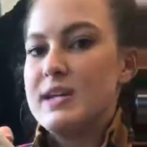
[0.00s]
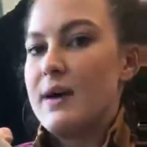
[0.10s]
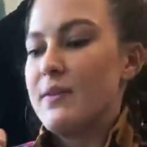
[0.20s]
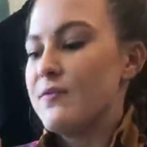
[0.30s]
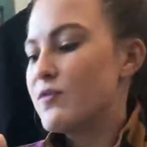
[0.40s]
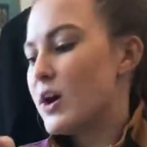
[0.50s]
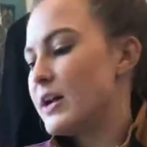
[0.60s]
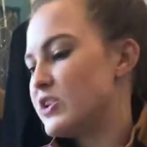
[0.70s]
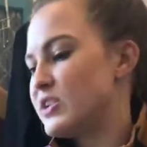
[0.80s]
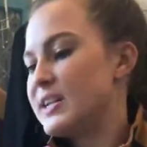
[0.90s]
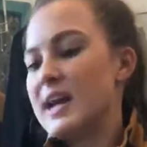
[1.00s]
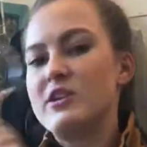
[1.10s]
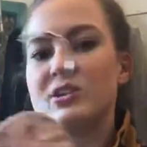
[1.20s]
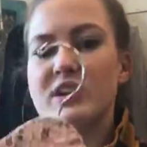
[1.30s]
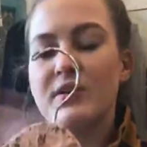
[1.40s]
down the front. Just
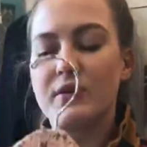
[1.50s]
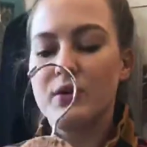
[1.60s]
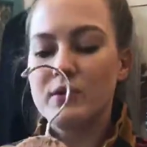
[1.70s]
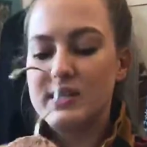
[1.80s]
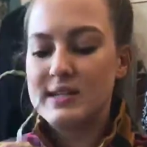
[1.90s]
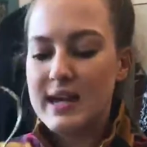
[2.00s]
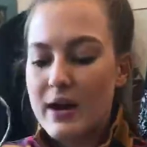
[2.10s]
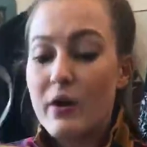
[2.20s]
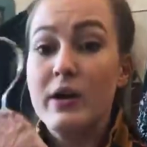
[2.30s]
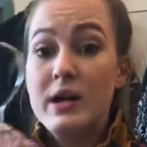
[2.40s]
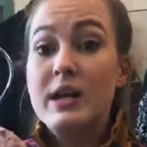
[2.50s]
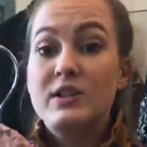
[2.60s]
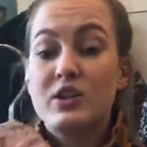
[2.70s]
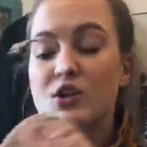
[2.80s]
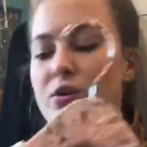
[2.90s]
again, just another little detail.
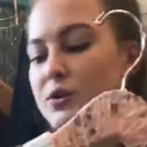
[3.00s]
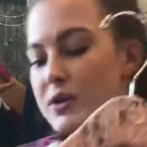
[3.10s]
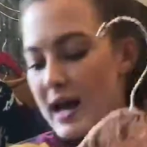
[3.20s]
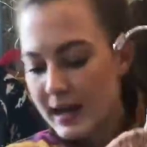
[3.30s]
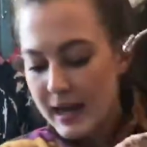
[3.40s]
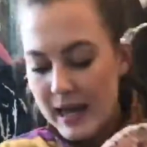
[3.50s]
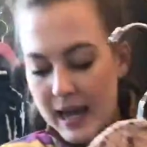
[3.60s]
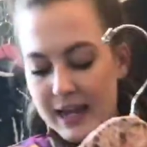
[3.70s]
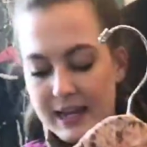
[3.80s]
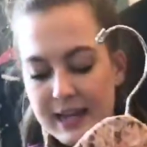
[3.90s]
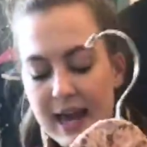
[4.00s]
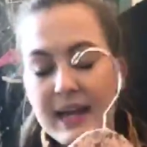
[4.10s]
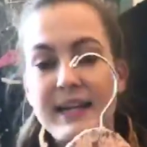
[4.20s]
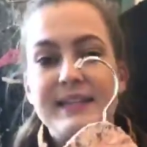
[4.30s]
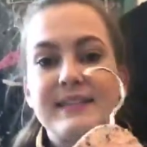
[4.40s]
It's a crew neck. And
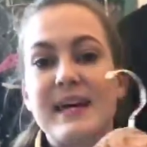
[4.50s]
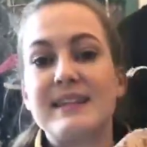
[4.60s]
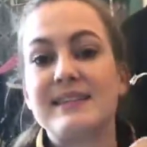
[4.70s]
again, it's that